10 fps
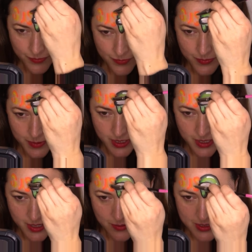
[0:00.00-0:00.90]
I mean,
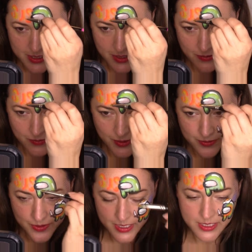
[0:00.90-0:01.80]
I always love
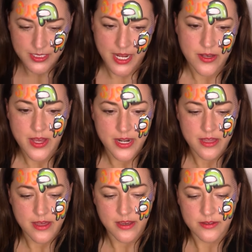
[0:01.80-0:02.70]
graffiti style
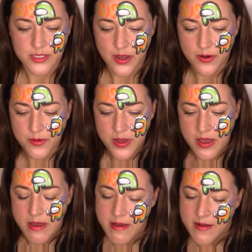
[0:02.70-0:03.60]
anything, so
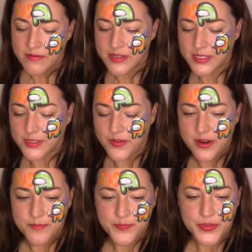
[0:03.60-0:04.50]
this is
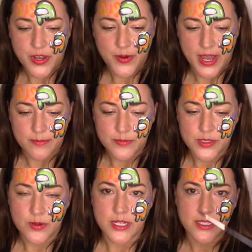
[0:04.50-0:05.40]
fun. Okay,
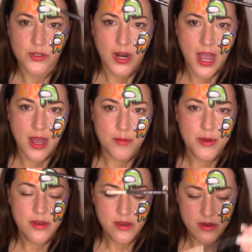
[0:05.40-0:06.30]
so let's grab
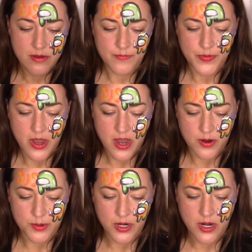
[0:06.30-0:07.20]

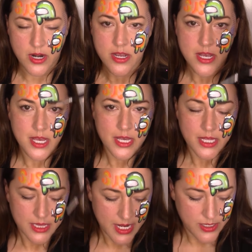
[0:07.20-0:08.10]
our
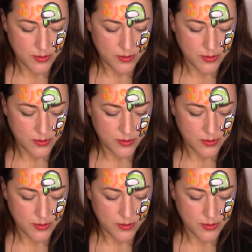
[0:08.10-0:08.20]
liner